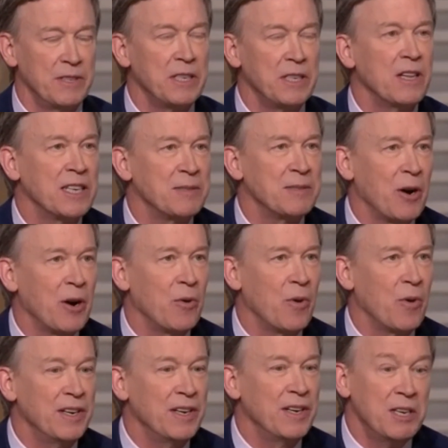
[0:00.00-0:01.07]
legalized
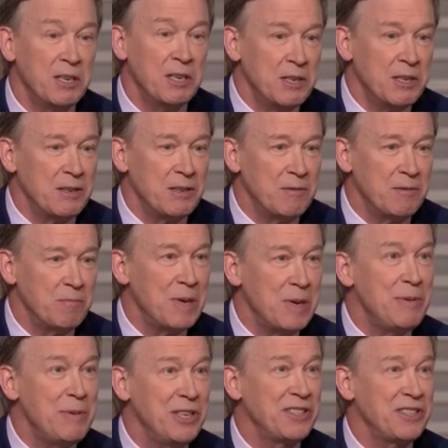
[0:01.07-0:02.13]
marijuana. Mm-hmm.
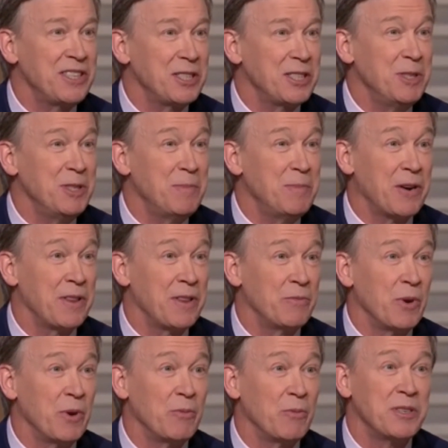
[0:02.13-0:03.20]
Maybe this system is better
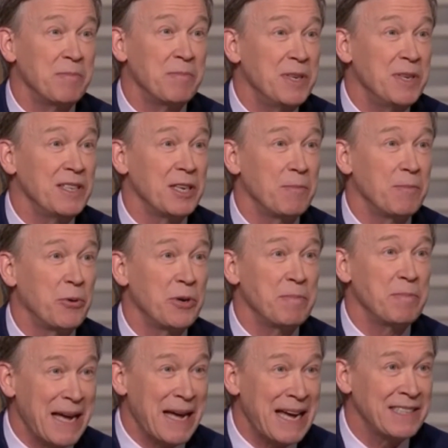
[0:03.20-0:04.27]
than what was admittedly a
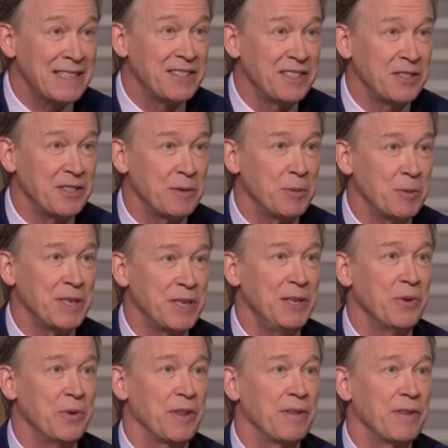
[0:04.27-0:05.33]
pretty bad system to begin